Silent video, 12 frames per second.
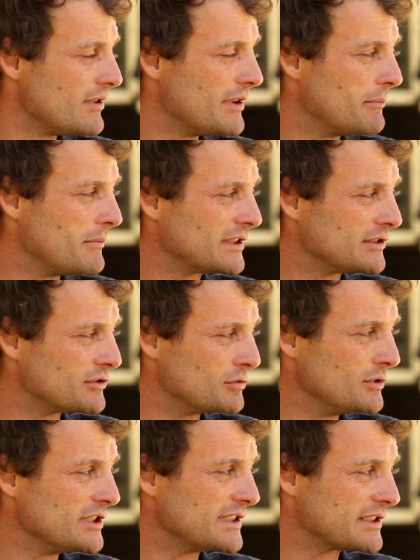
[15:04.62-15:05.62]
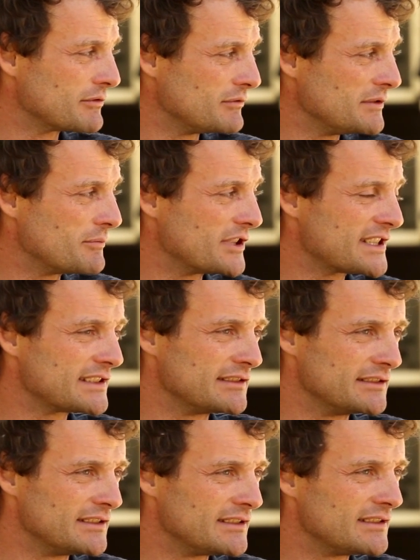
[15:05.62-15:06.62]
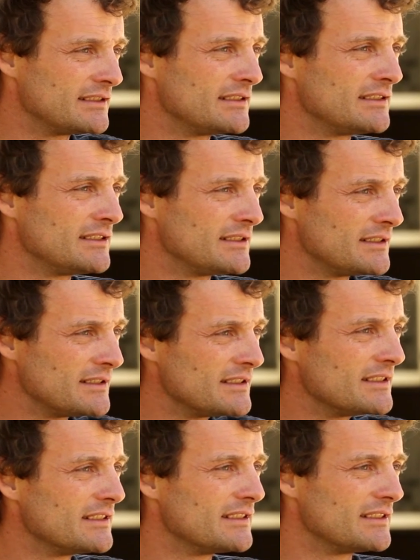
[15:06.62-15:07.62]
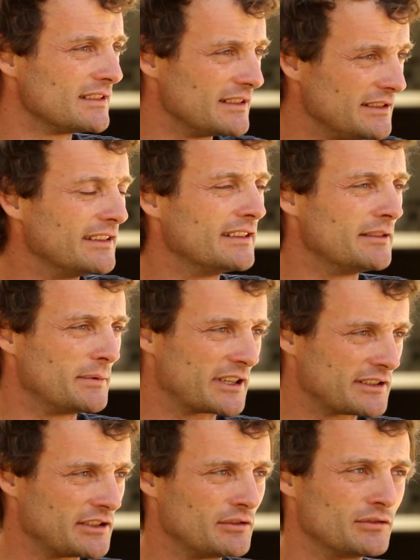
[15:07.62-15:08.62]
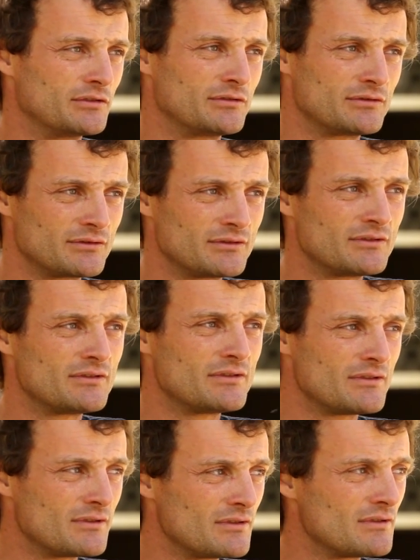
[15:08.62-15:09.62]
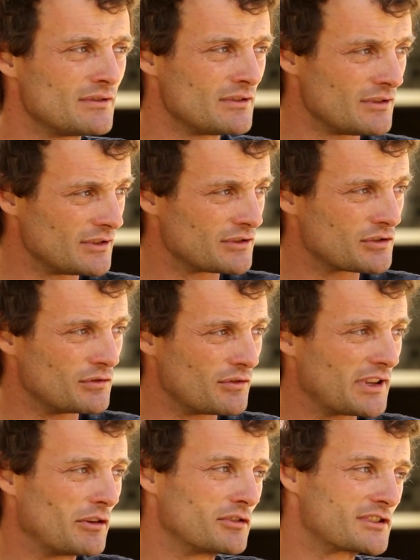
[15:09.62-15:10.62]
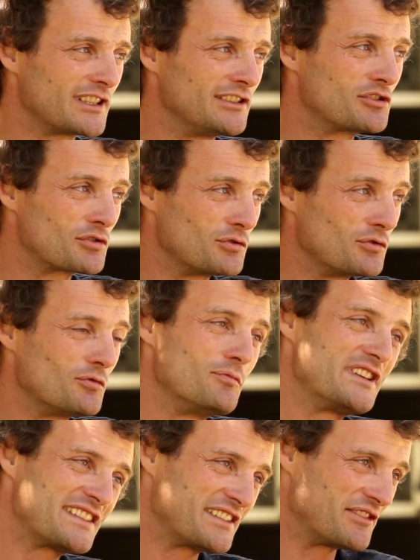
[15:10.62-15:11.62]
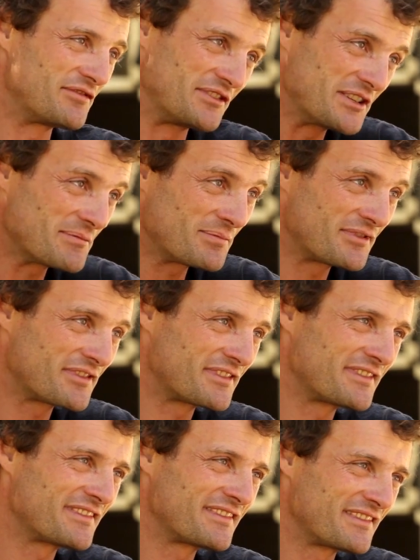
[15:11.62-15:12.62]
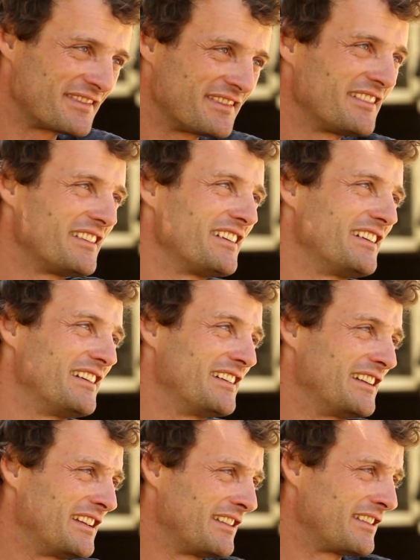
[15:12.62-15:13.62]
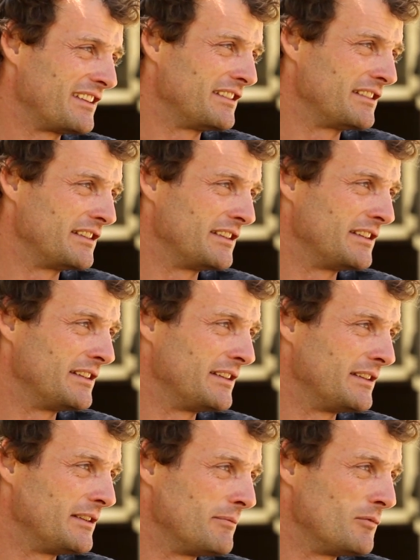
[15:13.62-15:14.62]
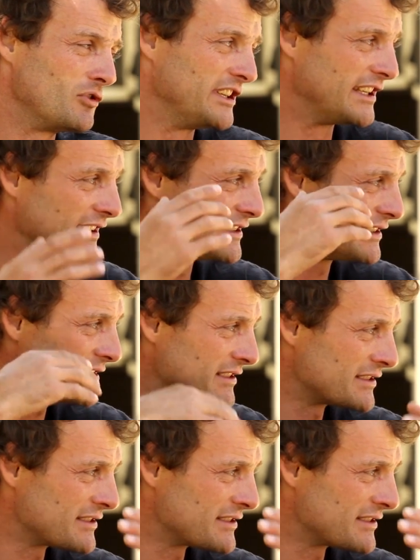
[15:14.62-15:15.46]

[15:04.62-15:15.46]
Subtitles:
the mat twist we present the vertigo. 2002 Misty Flip, and I think Molinettis